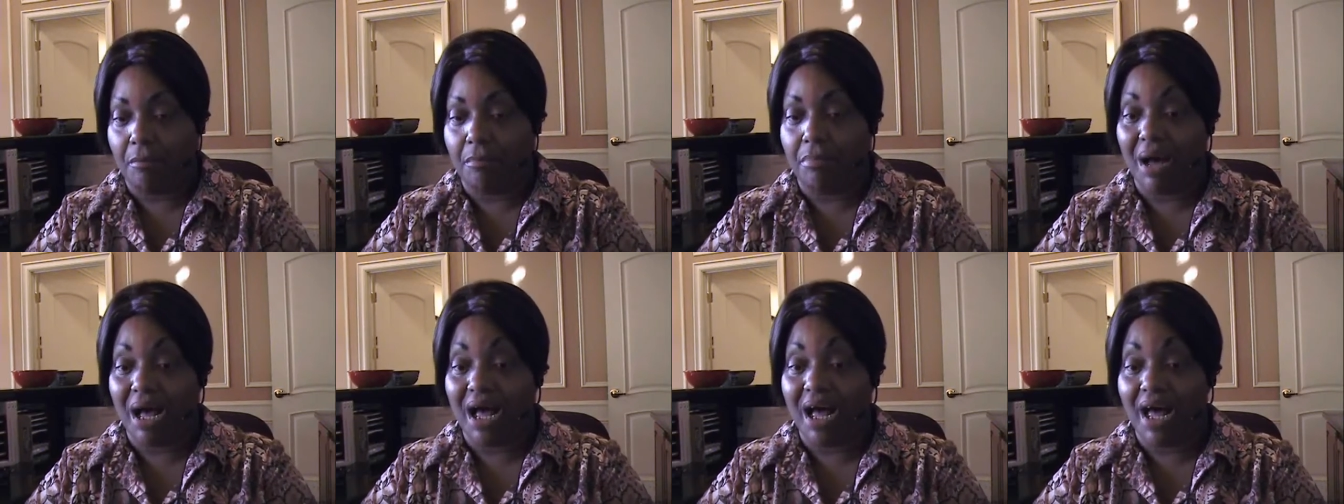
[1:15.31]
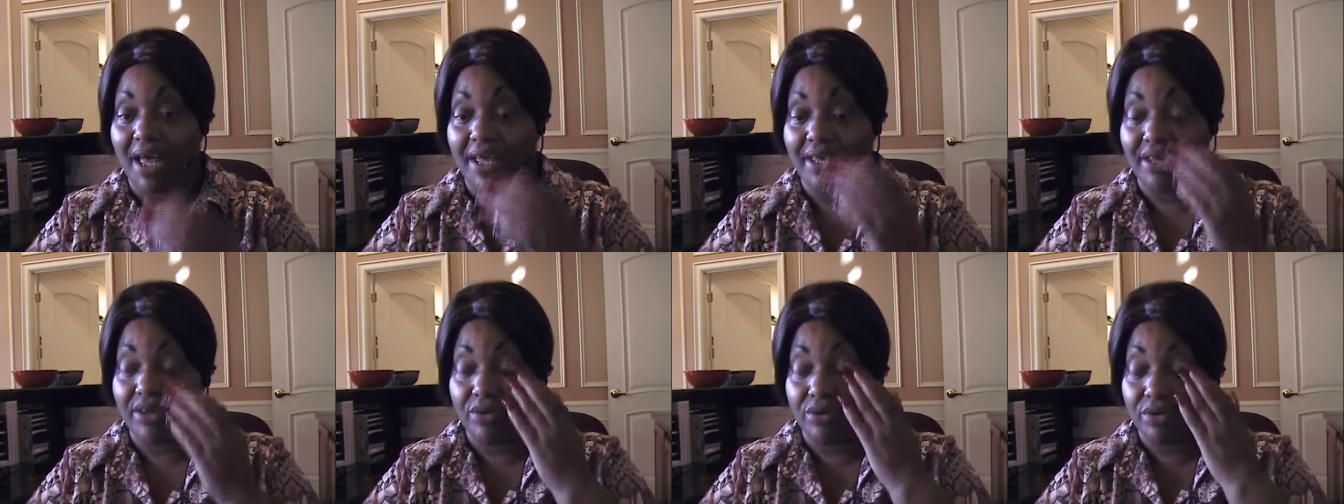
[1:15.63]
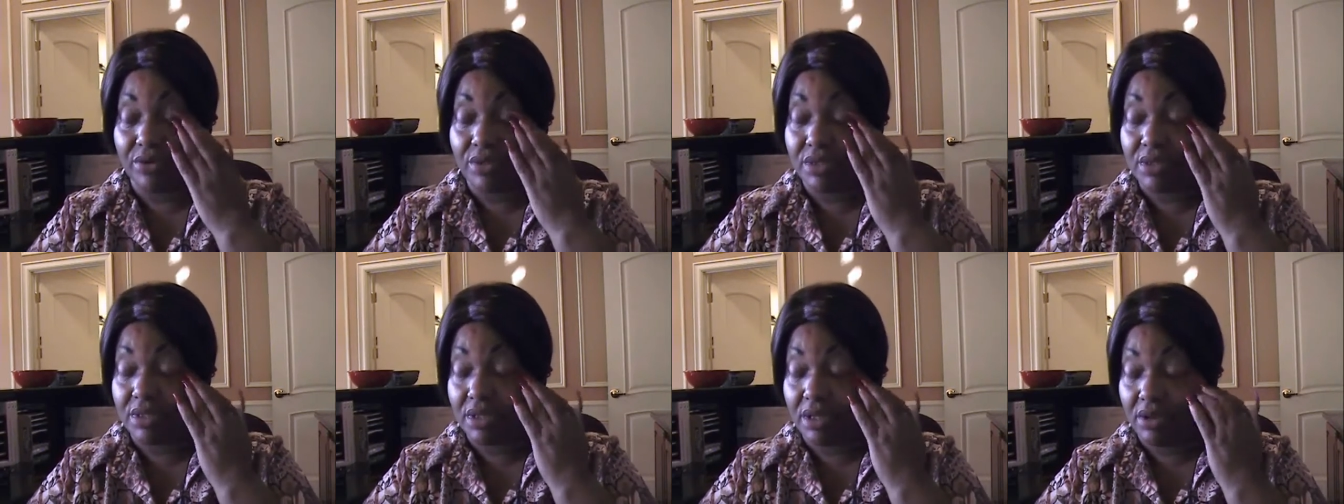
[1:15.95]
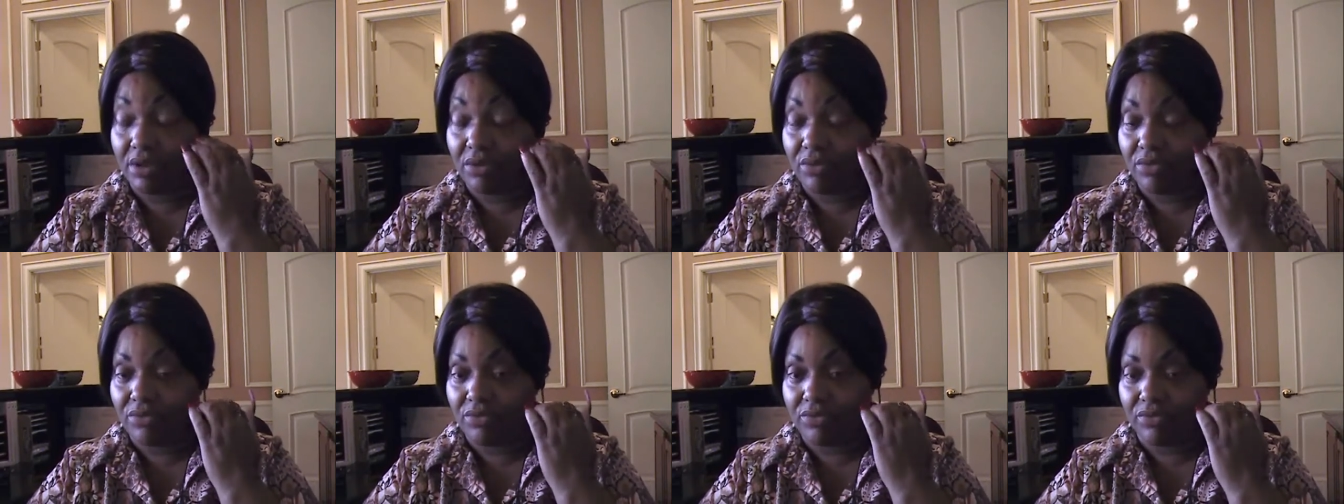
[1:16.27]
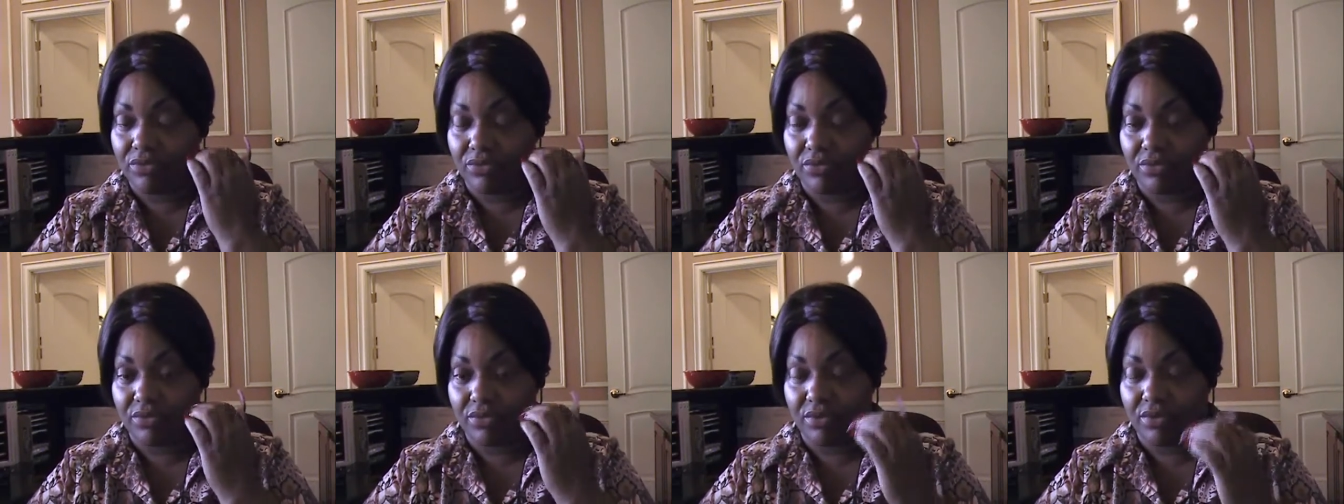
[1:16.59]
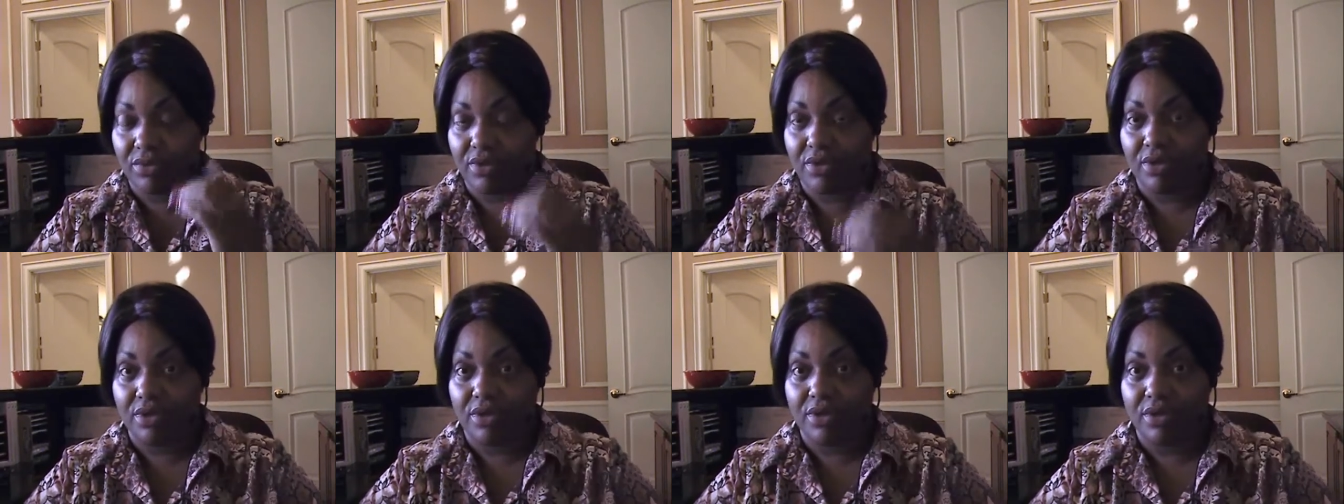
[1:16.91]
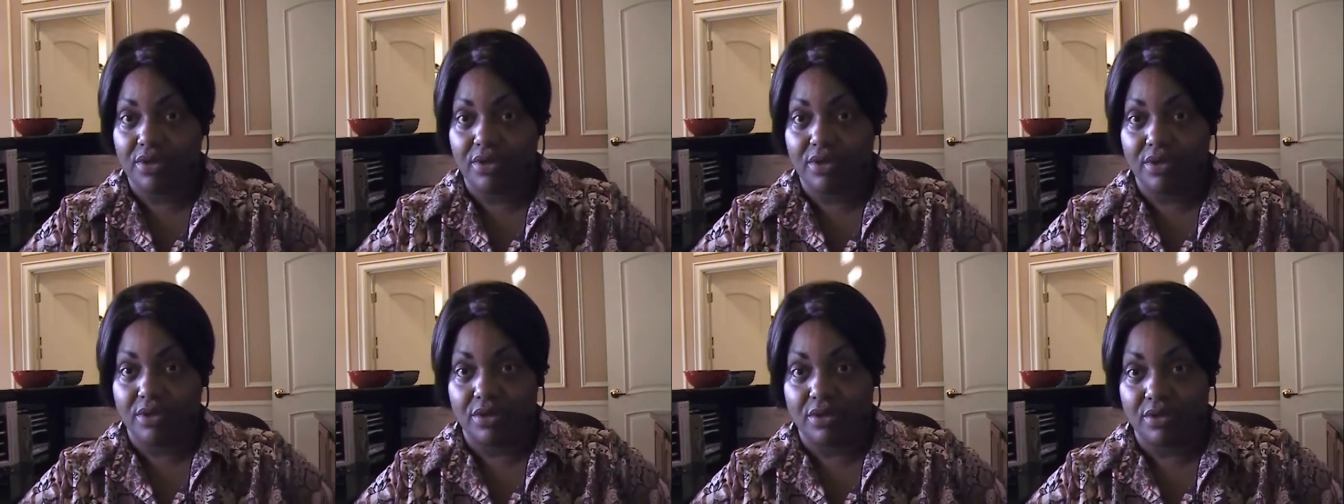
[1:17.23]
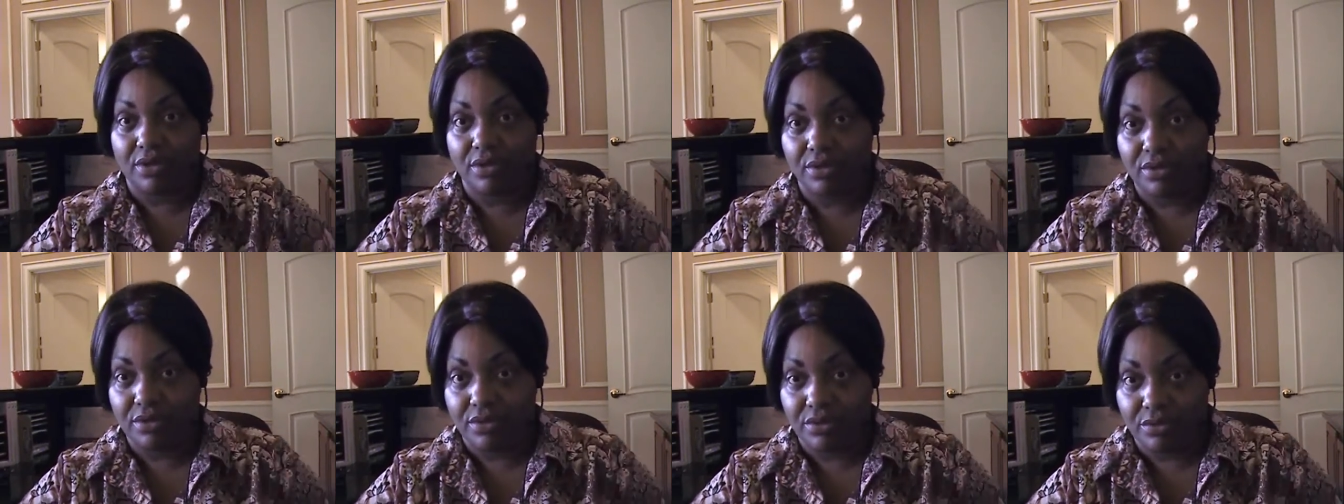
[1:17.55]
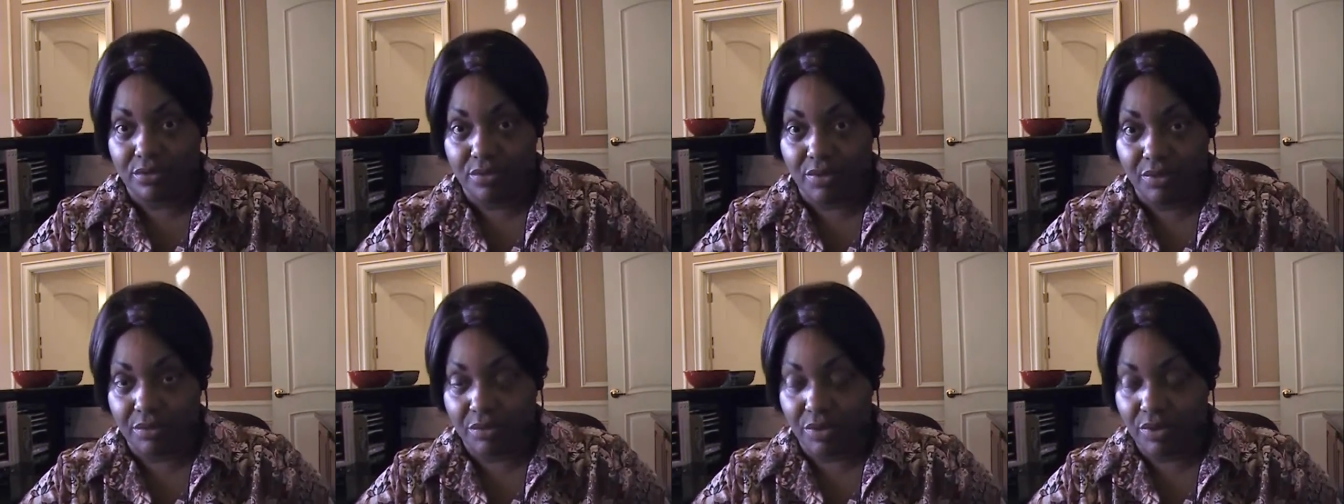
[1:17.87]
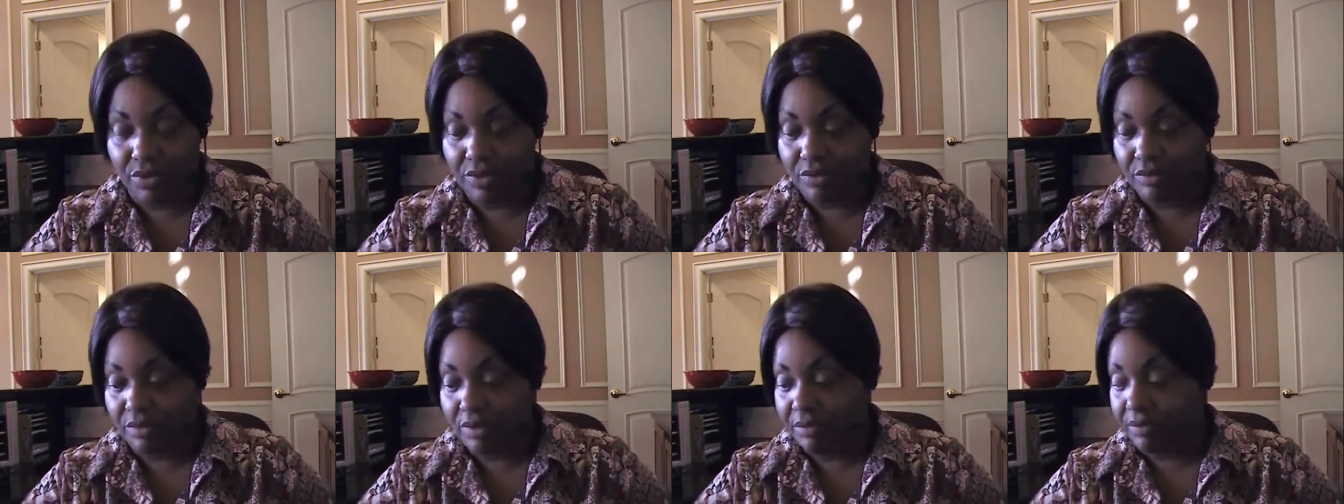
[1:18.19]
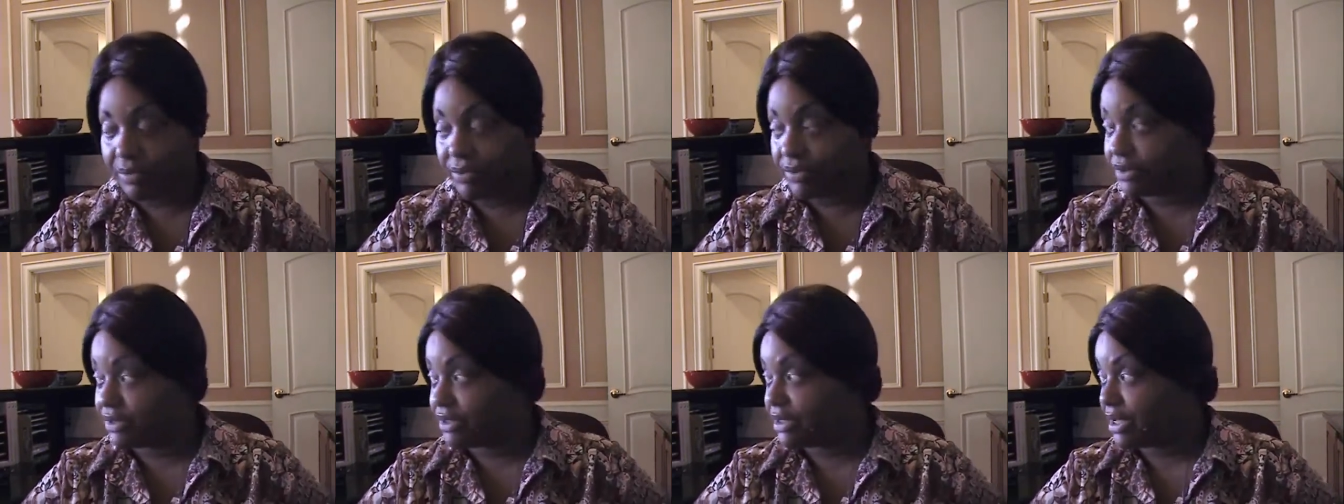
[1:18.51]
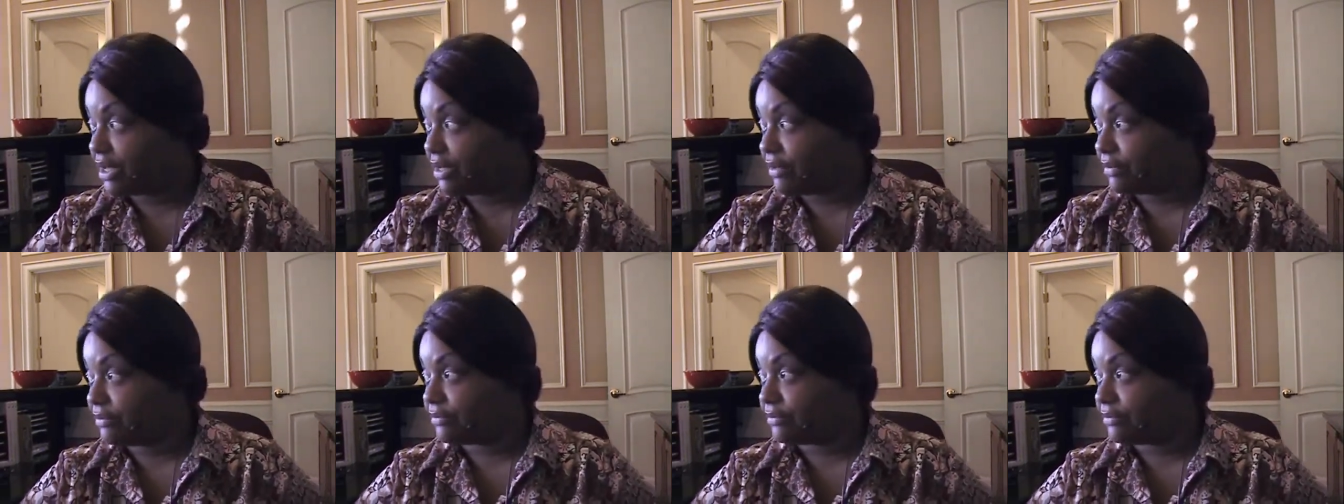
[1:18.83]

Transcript: by yourself is what most people say.